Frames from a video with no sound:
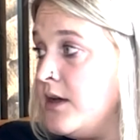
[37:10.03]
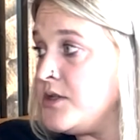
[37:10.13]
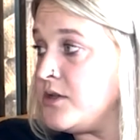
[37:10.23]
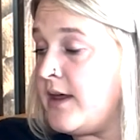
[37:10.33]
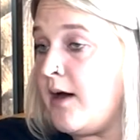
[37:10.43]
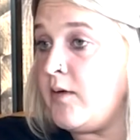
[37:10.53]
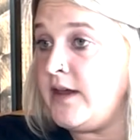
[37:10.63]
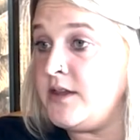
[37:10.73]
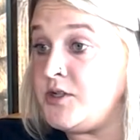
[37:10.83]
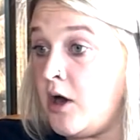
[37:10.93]
So that way
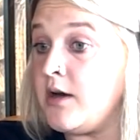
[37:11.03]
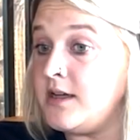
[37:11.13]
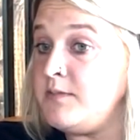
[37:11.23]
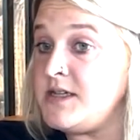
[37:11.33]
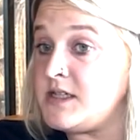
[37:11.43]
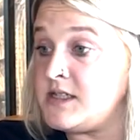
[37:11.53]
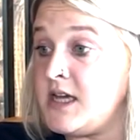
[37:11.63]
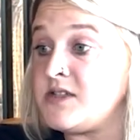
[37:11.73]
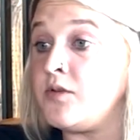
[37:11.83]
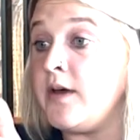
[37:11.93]
the dog can be
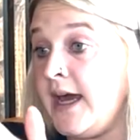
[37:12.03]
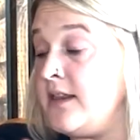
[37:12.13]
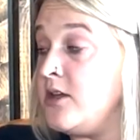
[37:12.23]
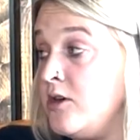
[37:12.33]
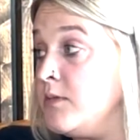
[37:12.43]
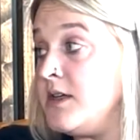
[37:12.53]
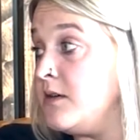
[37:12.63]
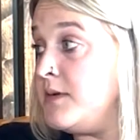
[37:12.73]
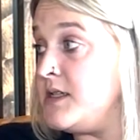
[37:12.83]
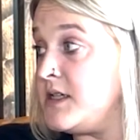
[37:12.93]
successful and the human
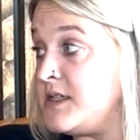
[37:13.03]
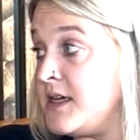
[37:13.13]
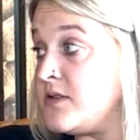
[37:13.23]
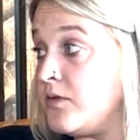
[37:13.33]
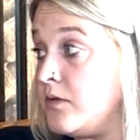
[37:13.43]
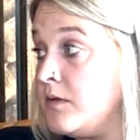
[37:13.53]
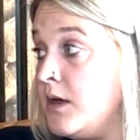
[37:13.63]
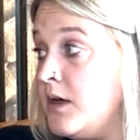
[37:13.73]
can be successful.